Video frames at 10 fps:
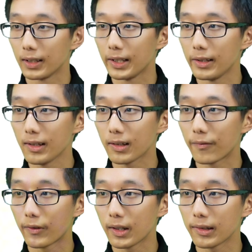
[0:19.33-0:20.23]
In this
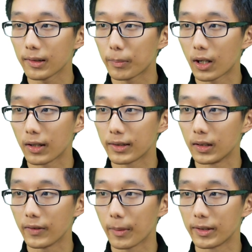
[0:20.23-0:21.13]
first part
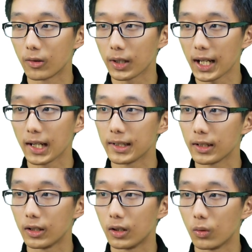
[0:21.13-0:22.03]
of episode 8,
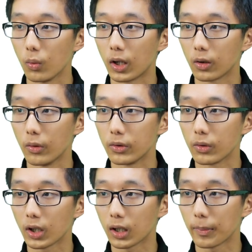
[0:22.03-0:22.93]
we are going to
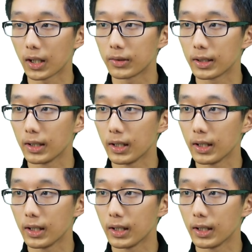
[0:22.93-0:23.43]
talk about